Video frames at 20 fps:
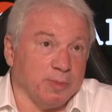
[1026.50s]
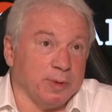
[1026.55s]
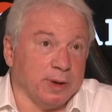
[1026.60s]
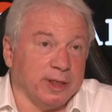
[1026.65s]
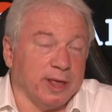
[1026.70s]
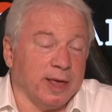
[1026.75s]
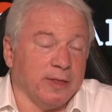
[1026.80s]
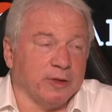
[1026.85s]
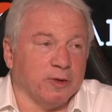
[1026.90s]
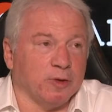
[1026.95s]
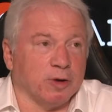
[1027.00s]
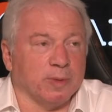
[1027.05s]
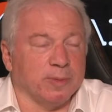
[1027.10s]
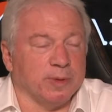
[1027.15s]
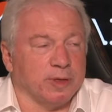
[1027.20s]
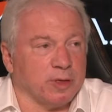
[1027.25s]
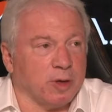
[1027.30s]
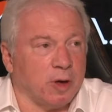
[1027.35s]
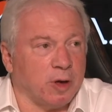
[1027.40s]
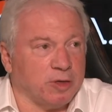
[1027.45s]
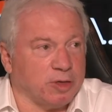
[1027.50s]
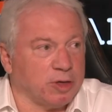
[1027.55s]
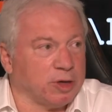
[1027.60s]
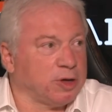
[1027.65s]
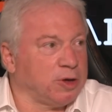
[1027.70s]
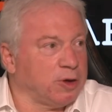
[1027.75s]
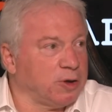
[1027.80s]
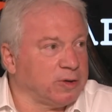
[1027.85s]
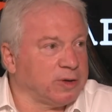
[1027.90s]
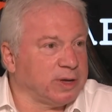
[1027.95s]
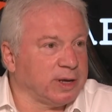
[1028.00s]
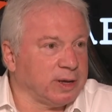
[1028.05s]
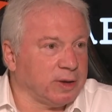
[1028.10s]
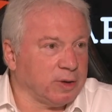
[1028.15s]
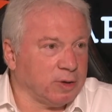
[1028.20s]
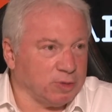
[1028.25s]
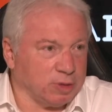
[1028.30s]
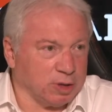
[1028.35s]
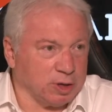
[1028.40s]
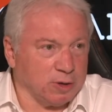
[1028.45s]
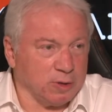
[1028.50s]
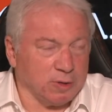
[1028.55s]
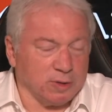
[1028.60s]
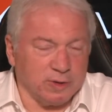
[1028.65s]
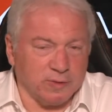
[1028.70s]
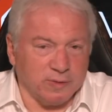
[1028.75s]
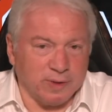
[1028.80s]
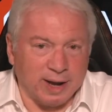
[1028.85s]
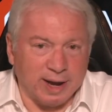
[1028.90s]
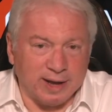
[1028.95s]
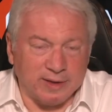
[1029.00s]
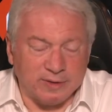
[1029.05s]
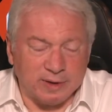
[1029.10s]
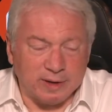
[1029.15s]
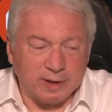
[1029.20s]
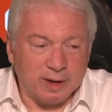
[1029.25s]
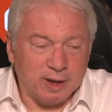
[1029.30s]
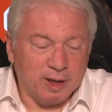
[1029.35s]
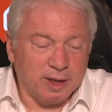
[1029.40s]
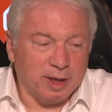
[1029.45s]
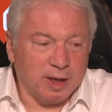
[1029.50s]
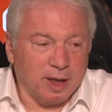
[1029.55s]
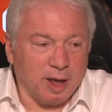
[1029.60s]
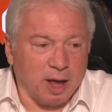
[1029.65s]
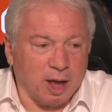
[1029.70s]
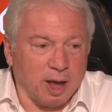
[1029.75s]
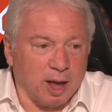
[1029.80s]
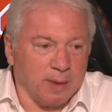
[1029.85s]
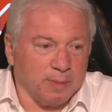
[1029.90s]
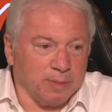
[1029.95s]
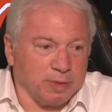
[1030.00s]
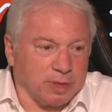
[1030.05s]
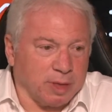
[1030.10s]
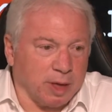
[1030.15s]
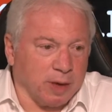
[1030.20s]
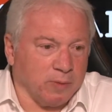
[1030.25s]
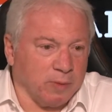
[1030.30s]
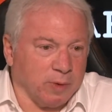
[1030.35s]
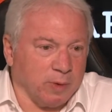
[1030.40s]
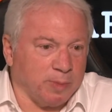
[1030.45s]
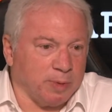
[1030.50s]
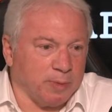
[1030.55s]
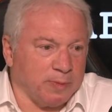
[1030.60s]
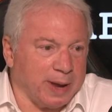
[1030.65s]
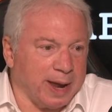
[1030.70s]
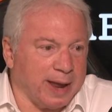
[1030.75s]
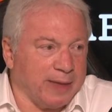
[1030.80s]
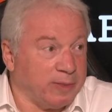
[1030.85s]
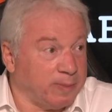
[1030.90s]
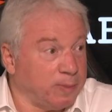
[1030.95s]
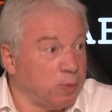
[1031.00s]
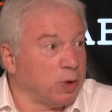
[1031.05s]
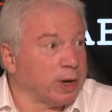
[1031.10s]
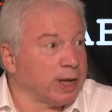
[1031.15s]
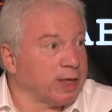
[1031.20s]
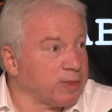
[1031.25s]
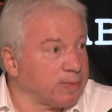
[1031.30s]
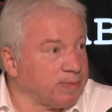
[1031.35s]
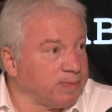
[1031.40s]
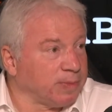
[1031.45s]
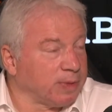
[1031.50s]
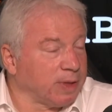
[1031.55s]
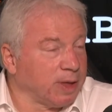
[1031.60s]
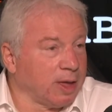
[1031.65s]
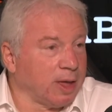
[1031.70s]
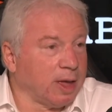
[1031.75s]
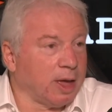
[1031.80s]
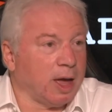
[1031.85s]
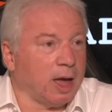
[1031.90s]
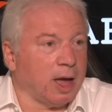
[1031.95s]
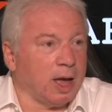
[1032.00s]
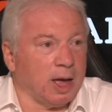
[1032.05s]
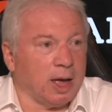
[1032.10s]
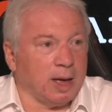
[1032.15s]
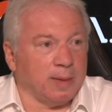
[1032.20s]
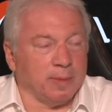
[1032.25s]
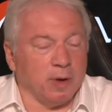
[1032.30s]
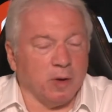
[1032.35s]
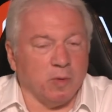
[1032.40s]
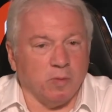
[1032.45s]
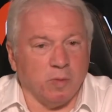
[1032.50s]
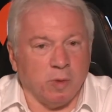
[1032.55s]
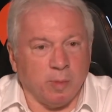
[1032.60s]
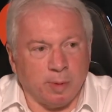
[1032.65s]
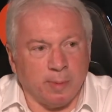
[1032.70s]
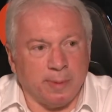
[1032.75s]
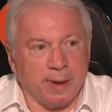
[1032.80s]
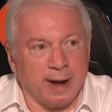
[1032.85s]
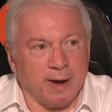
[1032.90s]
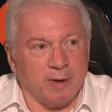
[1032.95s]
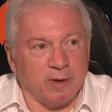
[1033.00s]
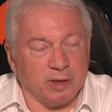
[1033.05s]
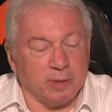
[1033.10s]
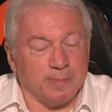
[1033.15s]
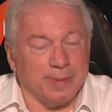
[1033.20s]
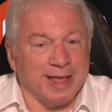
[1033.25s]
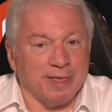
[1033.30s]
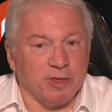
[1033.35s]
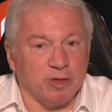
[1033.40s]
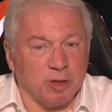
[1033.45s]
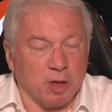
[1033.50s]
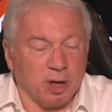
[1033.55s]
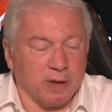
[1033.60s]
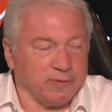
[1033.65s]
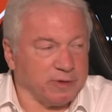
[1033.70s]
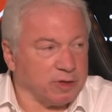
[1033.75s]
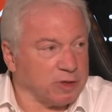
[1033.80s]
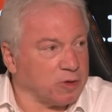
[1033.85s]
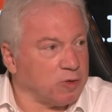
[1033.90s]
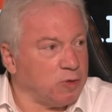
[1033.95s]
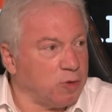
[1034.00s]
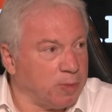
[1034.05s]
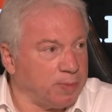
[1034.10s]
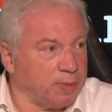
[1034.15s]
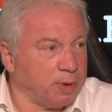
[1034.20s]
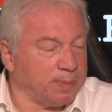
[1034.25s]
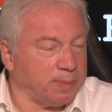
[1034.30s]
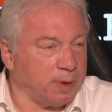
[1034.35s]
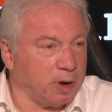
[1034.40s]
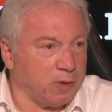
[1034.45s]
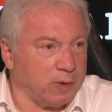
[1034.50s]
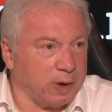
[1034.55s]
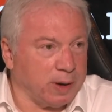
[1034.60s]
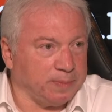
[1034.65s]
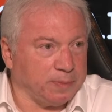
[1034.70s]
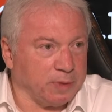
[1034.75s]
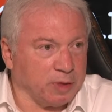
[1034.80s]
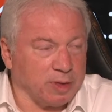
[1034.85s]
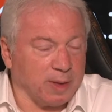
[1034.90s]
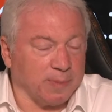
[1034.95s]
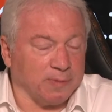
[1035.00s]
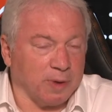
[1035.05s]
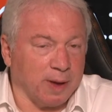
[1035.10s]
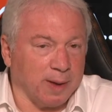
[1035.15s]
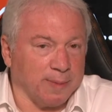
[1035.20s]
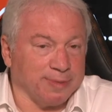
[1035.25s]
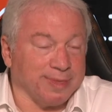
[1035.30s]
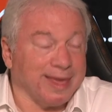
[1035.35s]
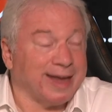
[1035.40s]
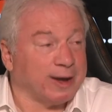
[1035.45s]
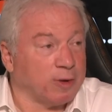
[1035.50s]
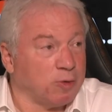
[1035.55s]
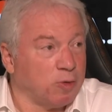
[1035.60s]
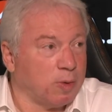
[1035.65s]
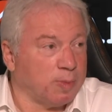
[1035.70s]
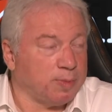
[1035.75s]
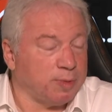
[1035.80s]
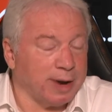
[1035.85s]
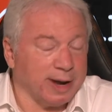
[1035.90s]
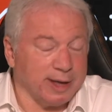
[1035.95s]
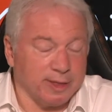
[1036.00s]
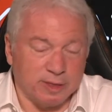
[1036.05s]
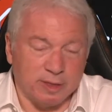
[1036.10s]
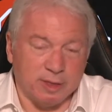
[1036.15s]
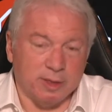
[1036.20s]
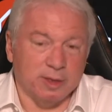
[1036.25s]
the other documents are security or security related. So we'll prepare the mortgage, we'll prepare a debenture if it's a corporate borrower. Sometimes that incorporates